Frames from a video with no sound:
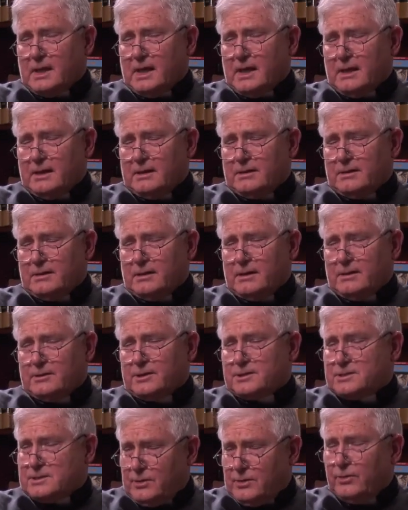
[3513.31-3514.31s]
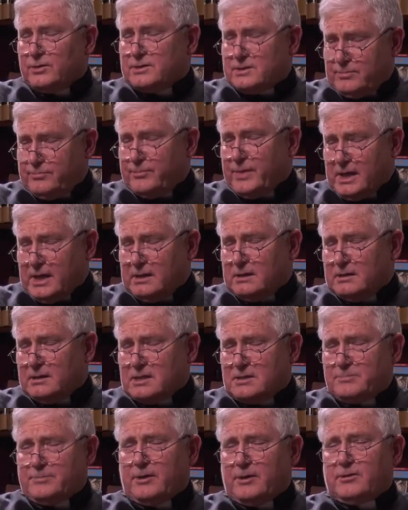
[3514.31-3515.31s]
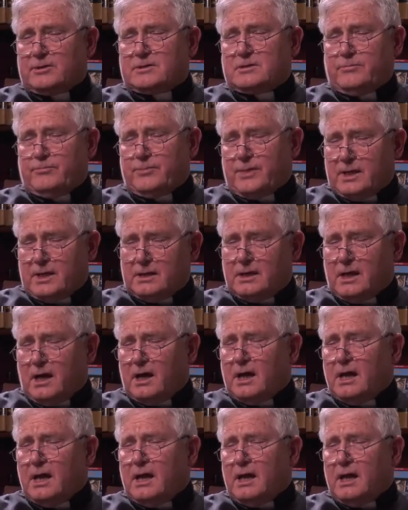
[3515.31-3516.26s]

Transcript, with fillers: And the souls of men, the spirits of men,